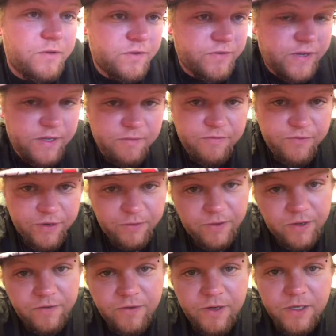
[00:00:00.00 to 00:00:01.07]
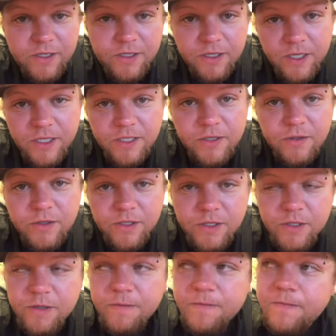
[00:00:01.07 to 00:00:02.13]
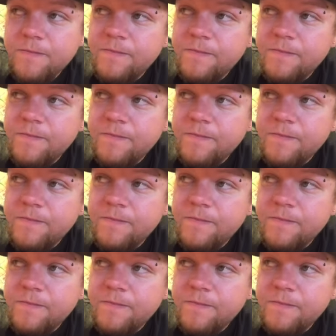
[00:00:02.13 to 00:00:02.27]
Boof's found free Wi-Fi, so that's good too.